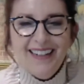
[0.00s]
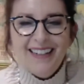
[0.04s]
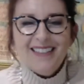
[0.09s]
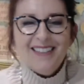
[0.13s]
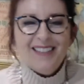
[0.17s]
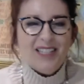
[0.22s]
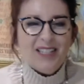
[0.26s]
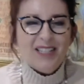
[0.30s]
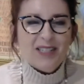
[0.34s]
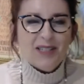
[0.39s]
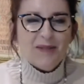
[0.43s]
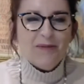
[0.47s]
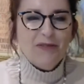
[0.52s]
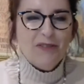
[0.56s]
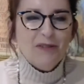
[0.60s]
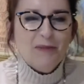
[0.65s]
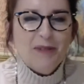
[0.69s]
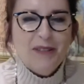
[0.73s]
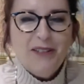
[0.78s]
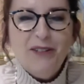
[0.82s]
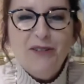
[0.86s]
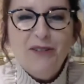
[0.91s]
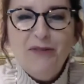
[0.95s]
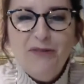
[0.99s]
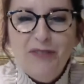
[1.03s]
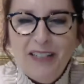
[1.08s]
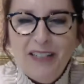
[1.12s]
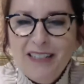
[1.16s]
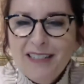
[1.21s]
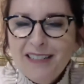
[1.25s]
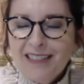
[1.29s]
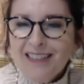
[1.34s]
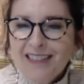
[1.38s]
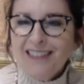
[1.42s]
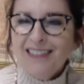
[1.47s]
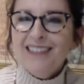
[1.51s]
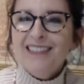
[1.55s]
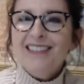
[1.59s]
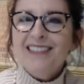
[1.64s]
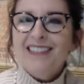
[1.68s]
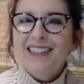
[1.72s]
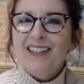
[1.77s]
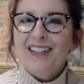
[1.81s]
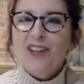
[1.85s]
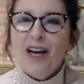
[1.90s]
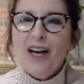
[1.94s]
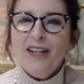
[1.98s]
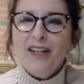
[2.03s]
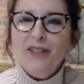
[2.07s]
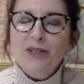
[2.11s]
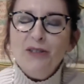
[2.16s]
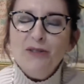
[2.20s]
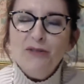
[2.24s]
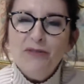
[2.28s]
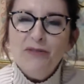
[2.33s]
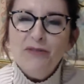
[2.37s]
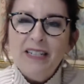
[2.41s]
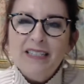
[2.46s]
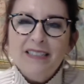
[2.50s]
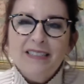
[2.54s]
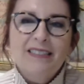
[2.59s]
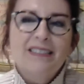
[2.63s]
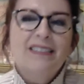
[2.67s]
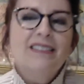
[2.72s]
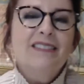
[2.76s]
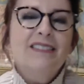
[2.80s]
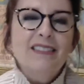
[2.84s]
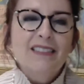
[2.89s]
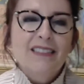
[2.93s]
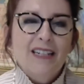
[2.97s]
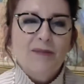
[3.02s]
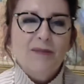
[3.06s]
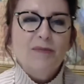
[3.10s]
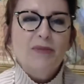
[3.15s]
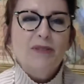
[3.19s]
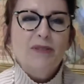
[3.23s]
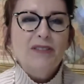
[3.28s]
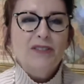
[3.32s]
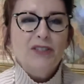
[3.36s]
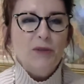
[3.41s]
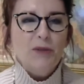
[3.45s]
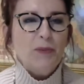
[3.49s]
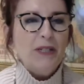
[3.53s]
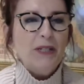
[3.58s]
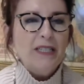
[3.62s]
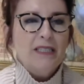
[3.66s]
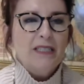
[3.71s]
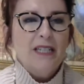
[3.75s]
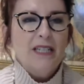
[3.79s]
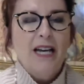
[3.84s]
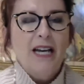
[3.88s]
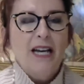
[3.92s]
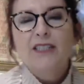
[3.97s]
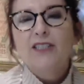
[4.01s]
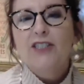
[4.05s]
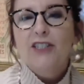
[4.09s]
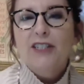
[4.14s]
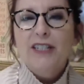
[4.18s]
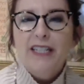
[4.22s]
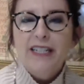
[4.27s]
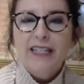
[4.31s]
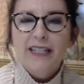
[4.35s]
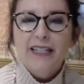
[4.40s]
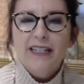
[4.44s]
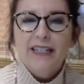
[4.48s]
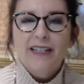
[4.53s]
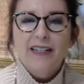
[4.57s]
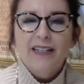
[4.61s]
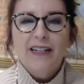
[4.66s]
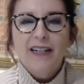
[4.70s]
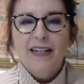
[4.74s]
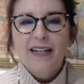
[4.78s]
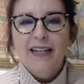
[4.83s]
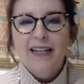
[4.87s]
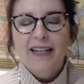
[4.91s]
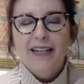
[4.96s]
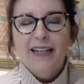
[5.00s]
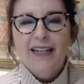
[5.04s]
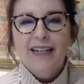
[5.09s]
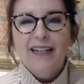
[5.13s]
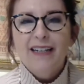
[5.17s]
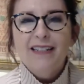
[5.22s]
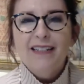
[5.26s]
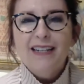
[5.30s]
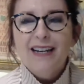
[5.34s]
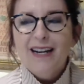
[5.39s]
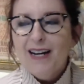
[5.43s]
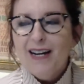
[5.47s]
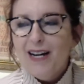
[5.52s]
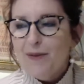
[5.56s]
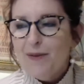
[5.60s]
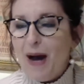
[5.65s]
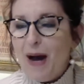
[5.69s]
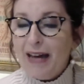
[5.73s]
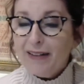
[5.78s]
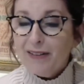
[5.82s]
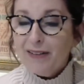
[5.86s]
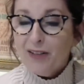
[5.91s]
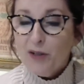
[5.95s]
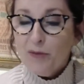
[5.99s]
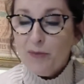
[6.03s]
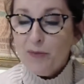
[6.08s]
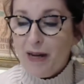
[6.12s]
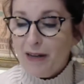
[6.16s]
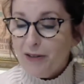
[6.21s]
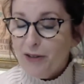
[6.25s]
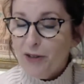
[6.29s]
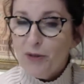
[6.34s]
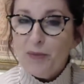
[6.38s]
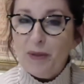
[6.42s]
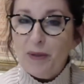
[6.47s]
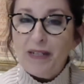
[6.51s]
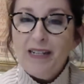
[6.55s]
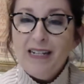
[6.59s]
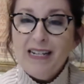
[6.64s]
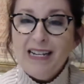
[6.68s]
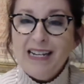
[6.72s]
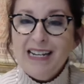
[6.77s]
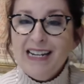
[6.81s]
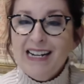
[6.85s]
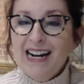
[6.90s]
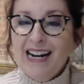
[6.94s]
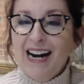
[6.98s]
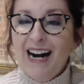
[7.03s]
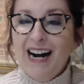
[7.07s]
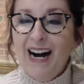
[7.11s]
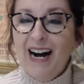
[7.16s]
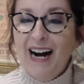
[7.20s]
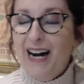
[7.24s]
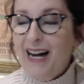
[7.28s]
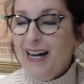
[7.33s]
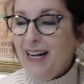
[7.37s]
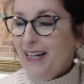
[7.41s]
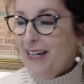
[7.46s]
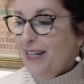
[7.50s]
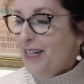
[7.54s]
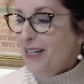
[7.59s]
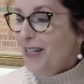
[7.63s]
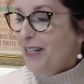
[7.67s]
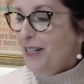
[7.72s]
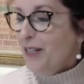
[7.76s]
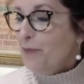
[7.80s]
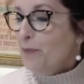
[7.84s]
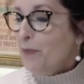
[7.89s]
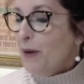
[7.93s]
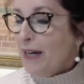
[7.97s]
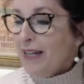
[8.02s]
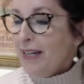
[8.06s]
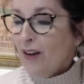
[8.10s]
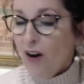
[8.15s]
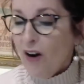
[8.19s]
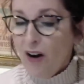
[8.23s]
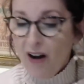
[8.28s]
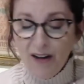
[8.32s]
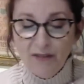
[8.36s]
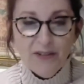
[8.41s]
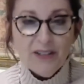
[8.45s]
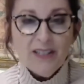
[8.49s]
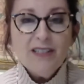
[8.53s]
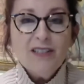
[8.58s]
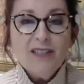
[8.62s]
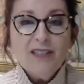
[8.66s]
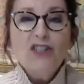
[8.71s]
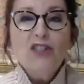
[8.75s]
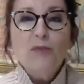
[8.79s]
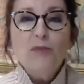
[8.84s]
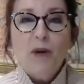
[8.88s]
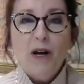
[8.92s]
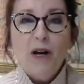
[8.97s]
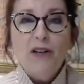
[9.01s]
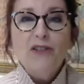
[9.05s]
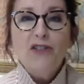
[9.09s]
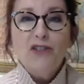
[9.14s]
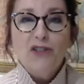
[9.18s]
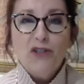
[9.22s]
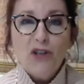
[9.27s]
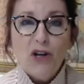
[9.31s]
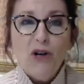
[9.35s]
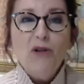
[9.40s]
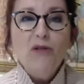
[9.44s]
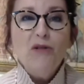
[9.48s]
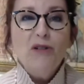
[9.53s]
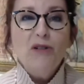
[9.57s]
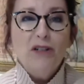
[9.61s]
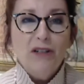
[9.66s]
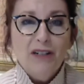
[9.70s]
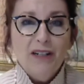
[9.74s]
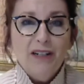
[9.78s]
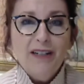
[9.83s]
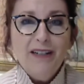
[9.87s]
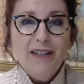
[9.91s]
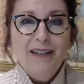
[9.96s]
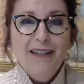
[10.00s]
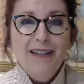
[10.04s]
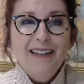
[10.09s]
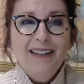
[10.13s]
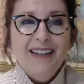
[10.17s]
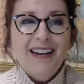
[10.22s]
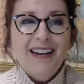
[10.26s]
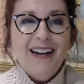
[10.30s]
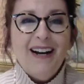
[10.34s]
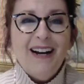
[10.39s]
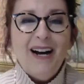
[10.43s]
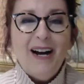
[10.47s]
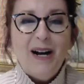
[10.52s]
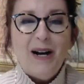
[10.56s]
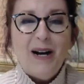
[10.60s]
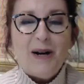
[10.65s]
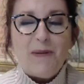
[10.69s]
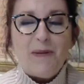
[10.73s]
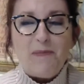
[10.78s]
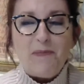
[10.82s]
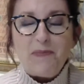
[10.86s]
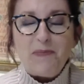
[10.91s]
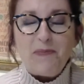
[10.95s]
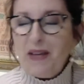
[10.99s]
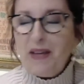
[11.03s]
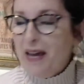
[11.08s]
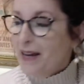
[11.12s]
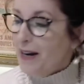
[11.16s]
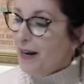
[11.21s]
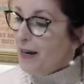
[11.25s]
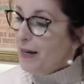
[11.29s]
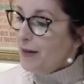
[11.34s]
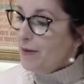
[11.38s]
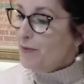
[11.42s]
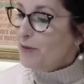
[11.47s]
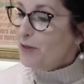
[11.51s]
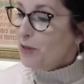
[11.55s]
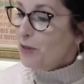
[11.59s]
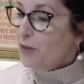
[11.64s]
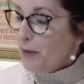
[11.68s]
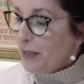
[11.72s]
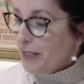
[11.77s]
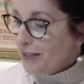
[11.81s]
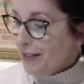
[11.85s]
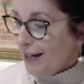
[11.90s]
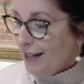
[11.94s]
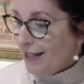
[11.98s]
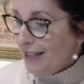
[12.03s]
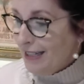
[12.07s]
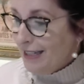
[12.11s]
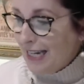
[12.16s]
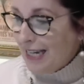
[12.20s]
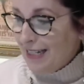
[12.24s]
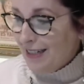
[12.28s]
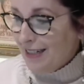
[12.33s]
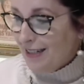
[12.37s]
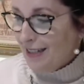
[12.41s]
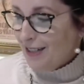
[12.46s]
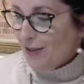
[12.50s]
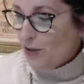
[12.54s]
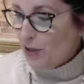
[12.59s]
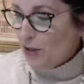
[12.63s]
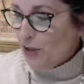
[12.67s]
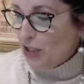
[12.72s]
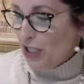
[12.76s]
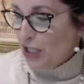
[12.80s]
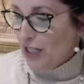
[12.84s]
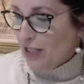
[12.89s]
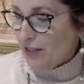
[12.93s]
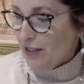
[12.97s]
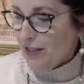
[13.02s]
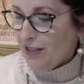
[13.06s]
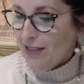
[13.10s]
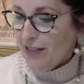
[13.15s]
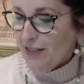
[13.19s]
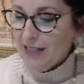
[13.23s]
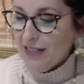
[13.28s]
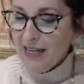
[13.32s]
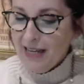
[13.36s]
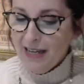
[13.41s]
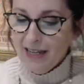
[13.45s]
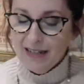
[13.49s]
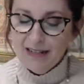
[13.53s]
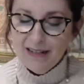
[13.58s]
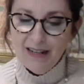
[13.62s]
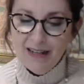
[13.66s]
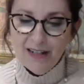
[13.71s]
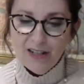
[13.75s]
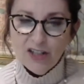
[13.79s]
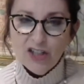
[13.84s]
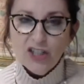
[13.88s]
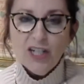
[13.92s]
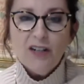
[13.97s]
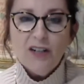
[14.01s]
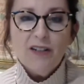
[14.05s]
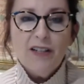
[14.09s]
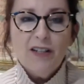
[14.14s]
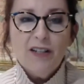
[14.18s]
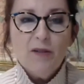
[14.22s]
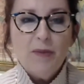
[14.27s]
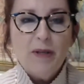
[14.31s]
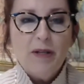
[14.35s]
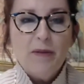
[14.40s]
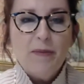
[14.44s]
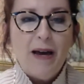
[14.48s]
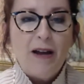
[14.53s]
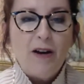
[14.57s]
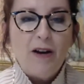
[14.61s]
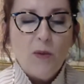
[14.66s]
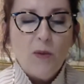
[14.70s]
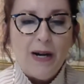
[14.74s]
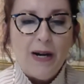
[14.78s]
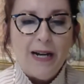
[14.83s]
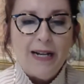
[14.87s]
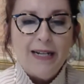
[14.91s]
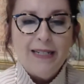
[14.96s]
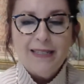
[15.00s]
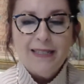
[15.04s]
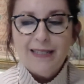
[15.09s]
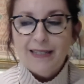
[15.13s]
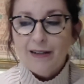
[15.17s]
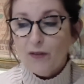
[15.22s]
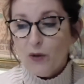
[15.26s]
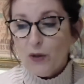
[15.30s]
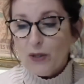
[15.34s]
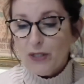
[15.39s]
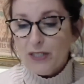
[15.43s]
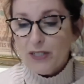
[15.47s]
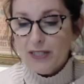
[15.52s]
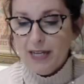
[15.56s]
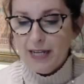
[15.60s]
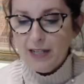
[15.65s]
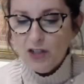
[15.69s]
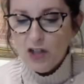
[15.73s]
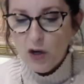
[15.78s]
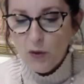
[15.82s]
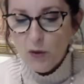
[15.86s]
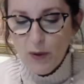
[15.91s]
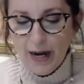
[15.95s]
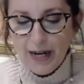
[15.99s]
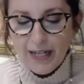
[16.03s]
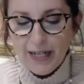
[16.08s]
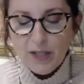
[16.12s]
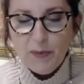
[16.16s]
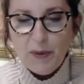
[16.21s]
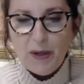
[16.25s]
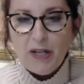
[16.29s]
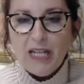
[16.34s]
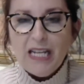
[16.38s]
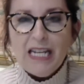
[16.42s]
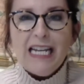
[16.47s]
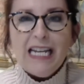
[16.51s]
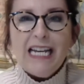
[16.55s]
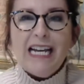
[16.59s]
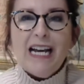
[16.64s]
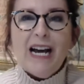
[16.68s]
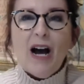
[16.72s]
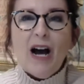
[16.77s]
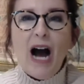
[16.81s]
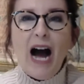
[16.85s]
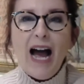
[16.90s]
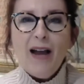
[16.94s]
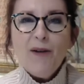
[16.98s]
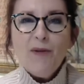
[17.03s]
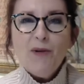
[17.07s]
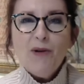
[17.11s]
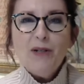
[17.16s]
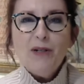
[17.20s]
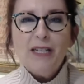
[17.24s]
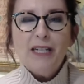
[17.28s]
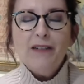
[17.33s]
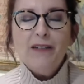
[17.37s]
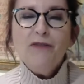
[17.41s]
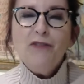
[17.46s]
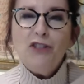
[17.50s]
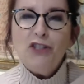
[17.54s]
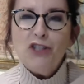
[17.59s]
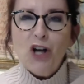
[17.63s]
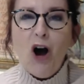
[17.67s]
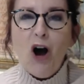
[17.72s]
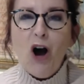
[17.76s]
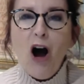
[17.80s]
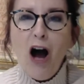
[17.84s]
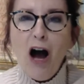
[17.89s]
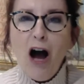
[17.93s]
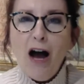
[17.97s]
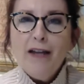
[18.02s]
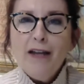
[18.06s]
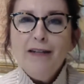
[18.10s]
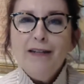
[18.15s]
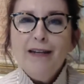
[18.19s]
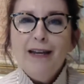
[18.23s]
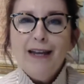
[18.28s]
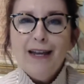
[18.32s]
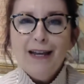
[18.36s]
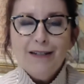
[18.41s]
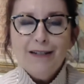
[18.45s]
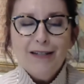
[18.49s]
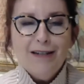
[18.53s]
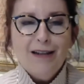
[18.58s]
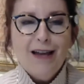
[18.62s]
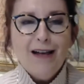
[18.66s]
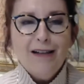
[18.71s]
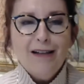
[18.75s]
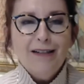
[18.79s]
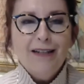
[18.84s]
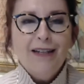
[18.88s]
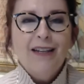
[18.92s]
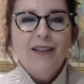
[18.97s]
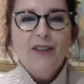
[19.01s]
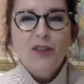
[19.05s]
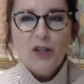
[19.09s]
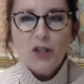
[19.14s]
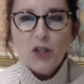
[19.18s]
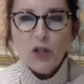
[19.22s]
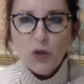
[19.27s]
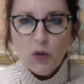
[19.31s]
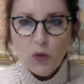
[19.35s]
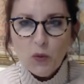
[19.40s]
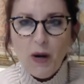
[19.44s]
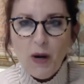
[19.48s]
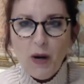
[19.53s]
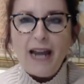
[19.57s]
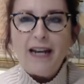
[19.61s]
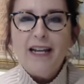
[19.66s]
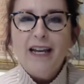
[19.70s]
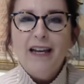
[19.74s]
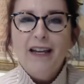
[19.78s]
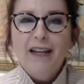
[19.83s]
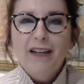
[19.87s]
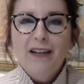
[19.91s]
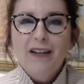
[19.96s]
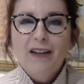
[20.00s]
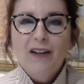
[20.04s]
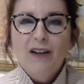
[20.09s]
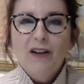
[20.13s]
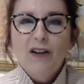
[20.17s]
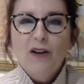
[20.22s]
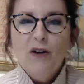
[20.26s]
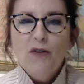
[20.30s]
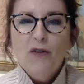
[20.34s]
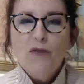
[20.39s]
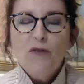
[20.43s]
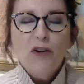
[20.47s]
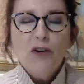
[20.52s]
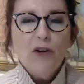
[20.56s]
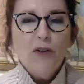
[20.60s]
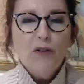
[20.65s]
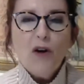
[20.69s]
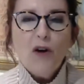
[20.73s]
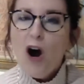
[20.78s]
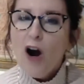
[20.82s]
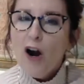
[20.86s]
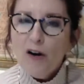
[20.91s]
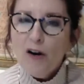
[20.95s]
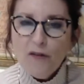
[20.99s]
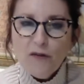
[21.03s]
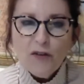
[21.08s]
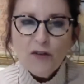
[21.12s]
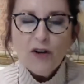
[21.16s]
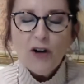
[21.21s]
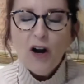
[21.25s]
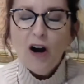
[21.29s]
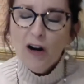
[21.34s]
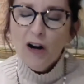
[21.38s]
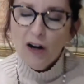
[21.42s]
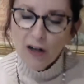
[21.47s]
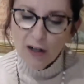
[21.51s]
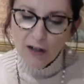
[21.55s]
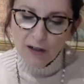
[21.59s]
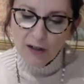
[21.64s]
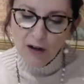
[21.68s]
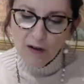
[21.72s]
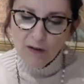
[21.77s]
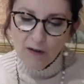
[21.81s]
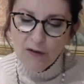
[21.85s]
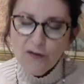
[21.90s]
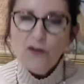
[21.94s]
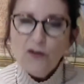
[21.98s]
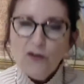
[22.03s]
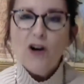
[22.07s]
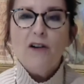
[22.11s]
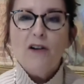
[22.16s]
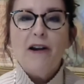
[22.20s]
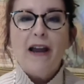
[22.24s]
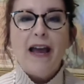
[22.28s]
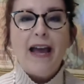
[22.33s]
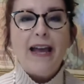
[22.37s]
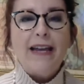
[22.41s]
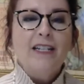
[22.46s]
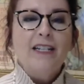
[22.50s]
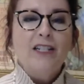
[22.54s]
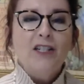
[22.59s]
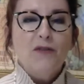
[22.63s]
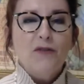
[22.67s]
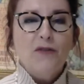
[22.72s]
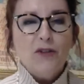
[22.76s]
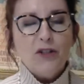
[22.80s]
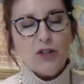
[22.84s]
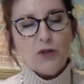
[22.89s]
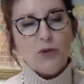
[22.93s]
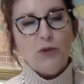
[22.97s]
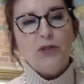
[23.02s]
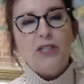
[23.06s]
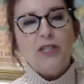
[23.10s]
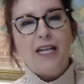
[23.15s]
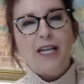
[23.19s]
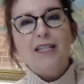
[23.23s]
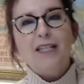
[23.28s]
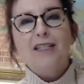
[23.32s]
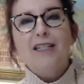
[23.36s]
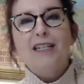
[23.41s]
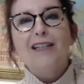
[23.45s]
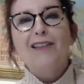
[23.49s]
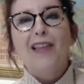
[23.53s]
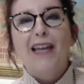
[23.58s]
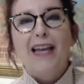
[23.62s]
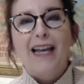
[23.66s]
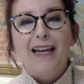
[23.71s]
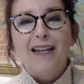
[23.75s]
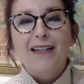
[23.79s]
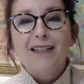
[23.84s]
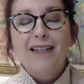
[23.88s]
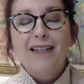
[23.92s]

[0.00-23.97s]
I see some familiar faces and a lot of new faces, and I'm super excited you're here. And um, I don't know about you, but I it, my office smells so good. Um, and I am so excited to taste these cheeses and, and share a little bit about our wines and, of course, taste our wines. But I will give John Antonelli the credit for our, for our foray into virtual tasting land.